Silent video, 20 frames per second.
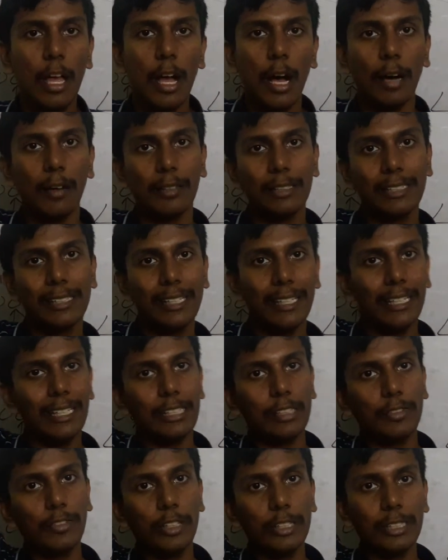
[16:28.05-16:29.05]
our
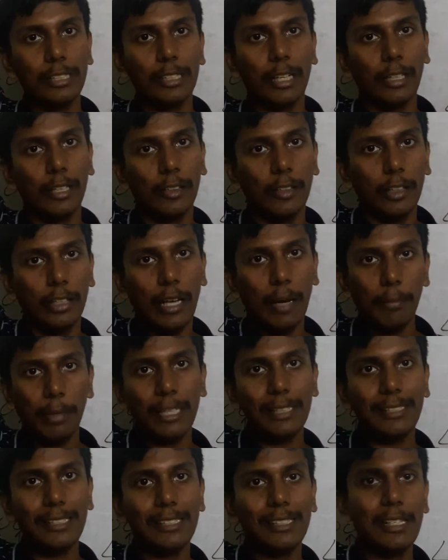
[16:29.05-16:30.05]
series first started with
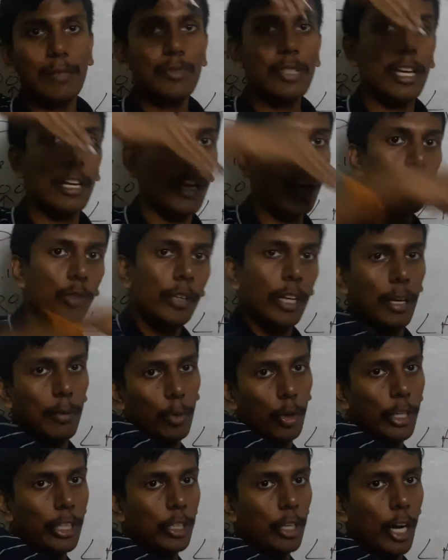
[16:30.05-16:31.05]
embedded systems, and now we are
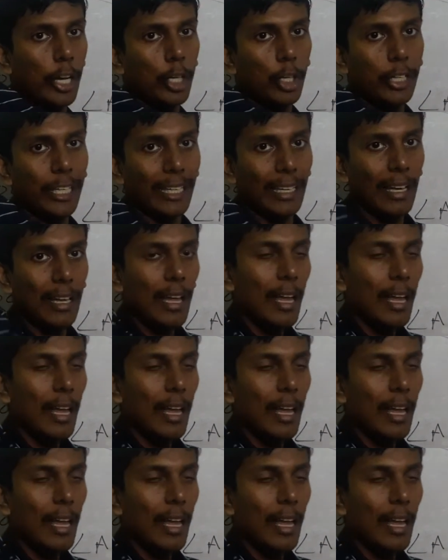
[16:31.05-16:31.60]
moving to IoT.